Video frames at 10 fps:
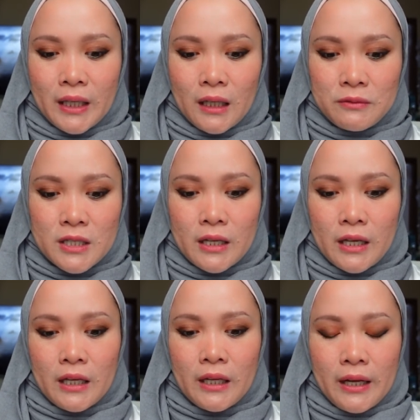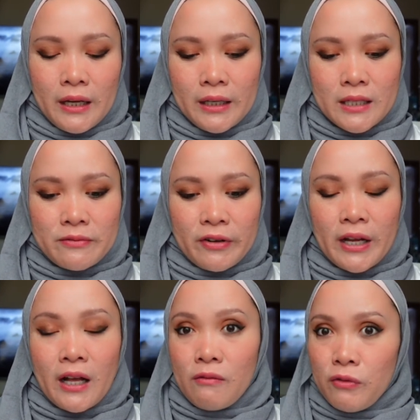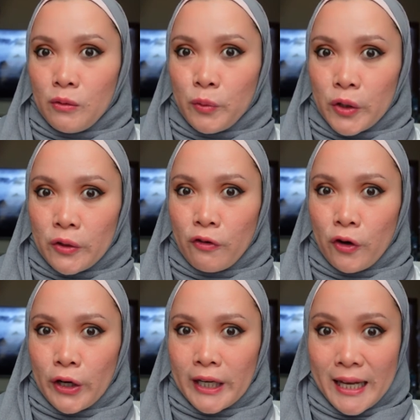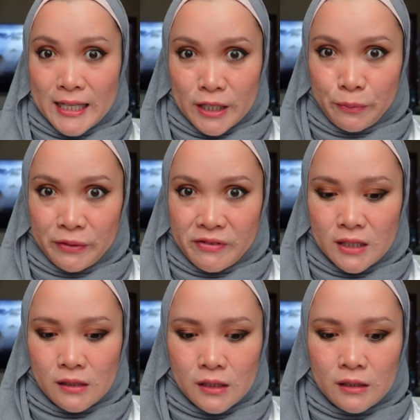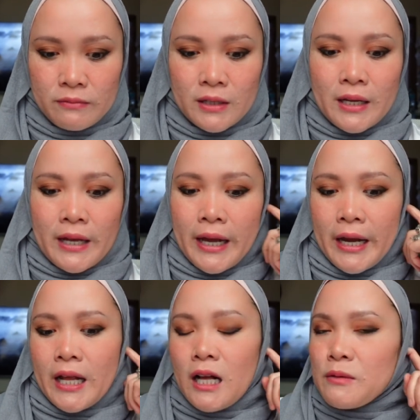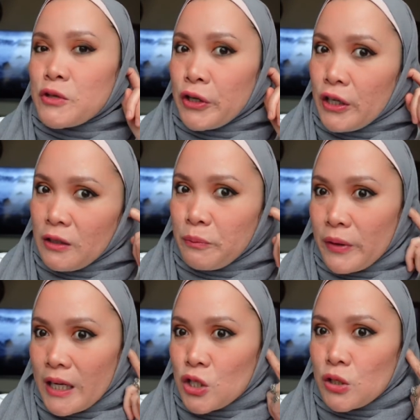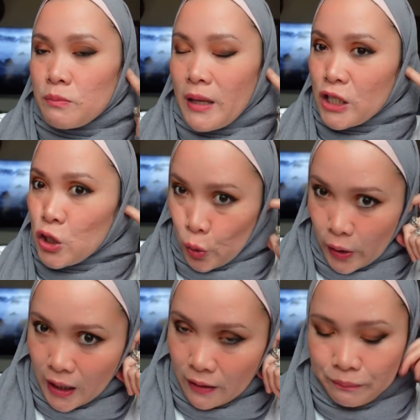Helps it, and it's very helpful for cancer preventative, and helps regulate blood sugar